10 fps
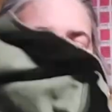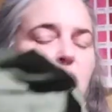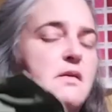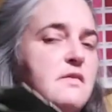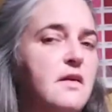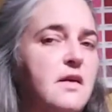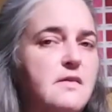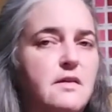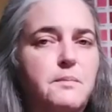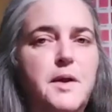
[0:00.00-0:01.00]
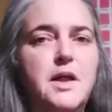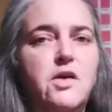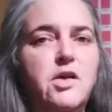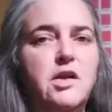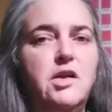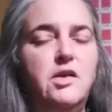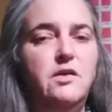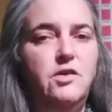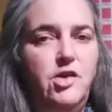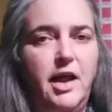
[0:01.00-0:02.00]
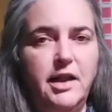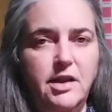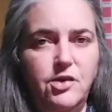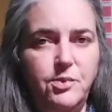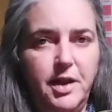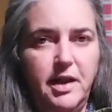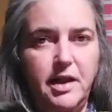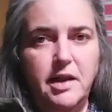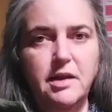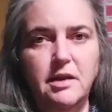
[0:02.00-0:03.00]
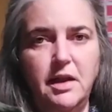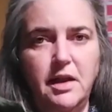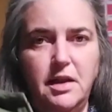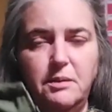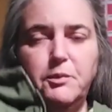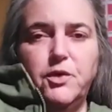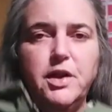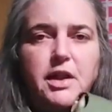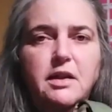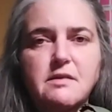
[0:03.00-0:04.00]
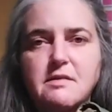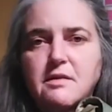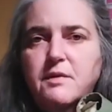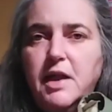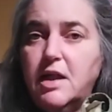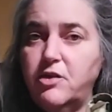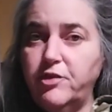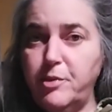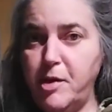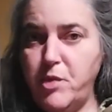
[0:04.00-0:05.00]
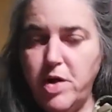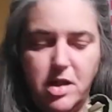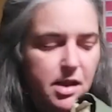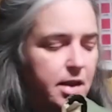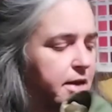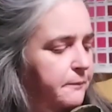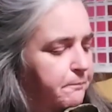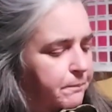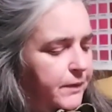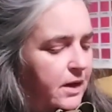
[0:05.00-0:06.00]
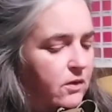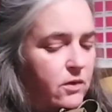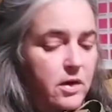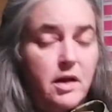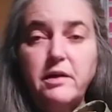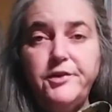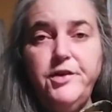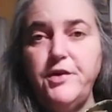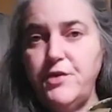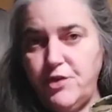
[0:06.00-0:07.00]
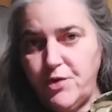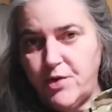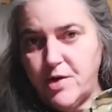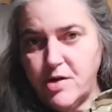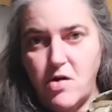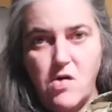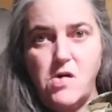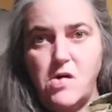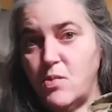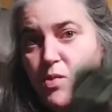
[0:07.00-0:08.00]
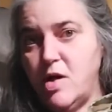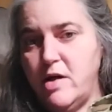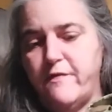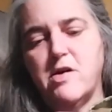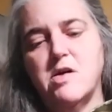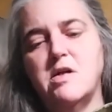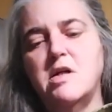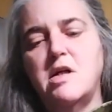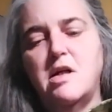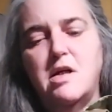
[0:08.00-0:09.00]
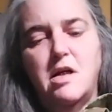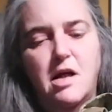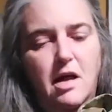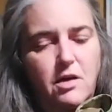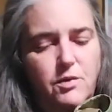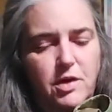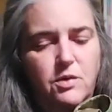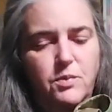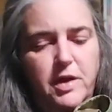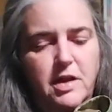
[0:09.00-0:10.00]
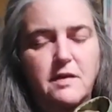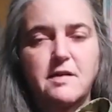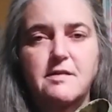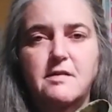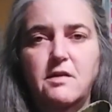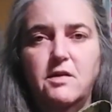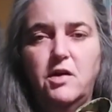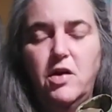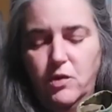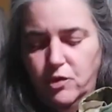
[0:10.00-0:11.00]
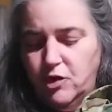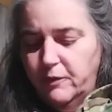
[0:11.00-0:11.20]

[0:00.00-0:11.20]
So this will be a good jacket to wear in the mornings when I go for my walk or to the store or whatever. I will wear this coat.